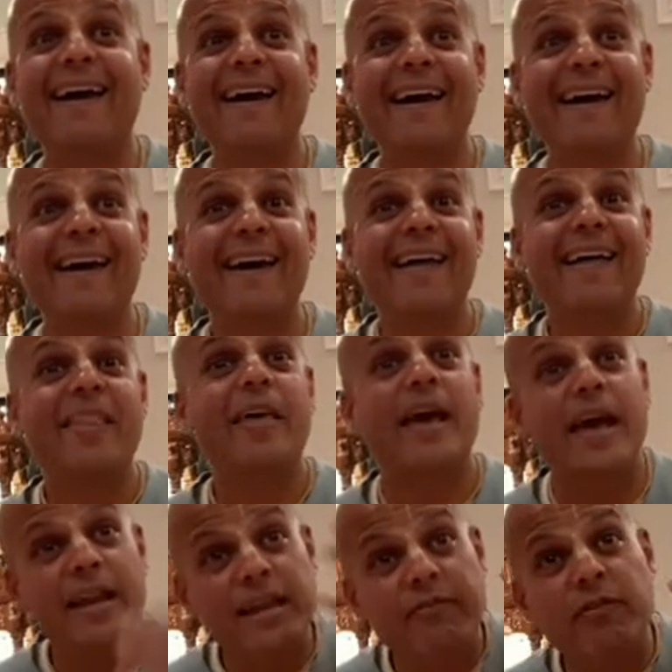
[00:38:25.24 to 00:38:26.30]
They
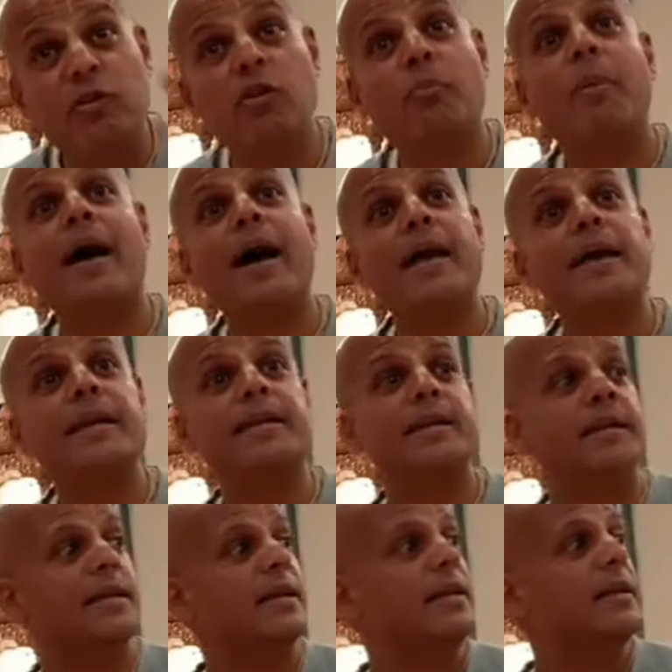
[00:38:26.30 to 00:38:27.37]
have even no
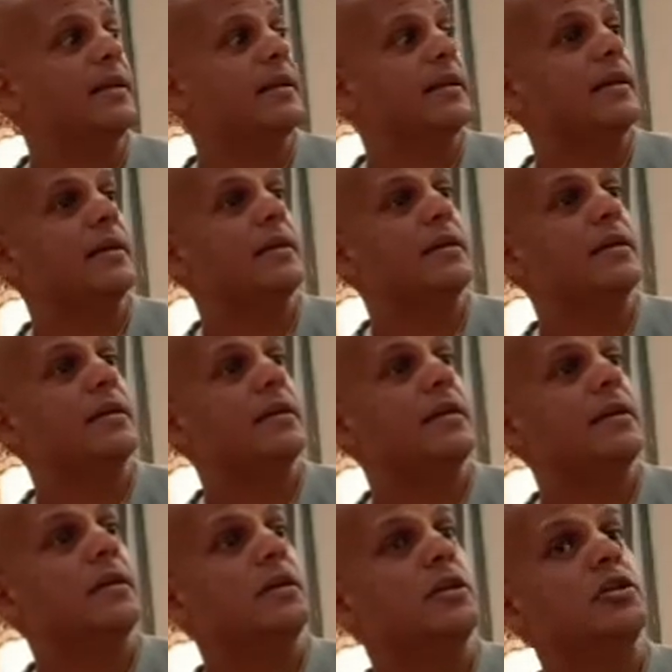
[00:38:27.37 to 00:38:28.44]
piety.
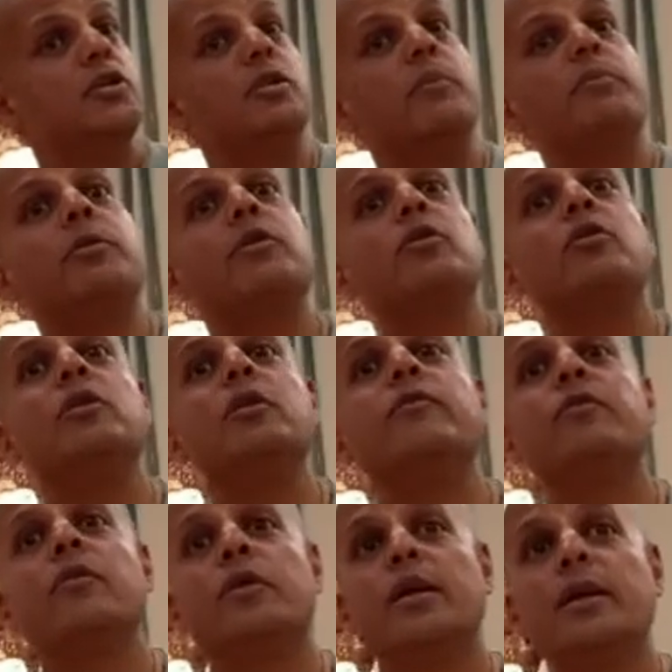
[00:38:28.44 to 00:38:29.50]
So the pure
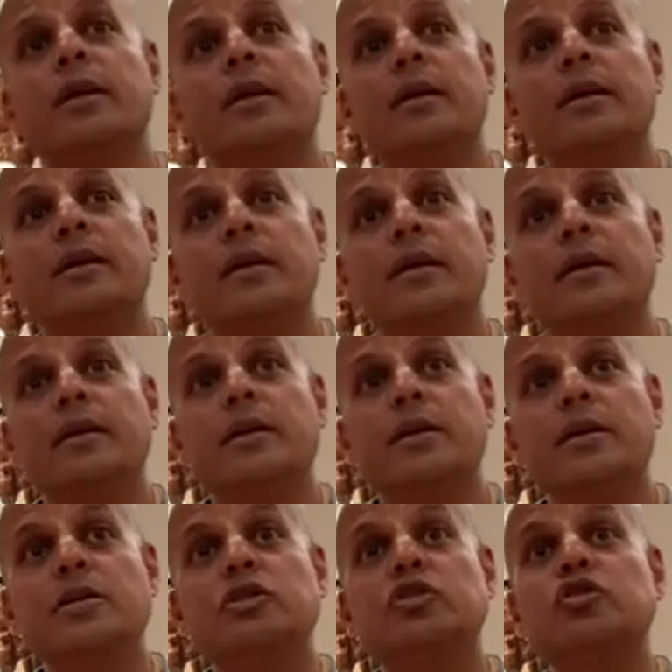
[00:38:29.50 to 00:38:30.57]
devotee
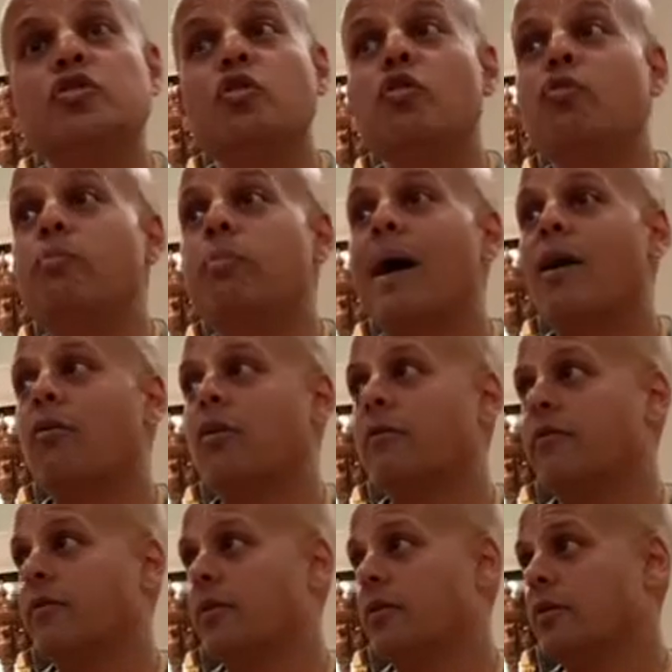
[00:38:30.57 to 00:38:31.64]
is so powerful.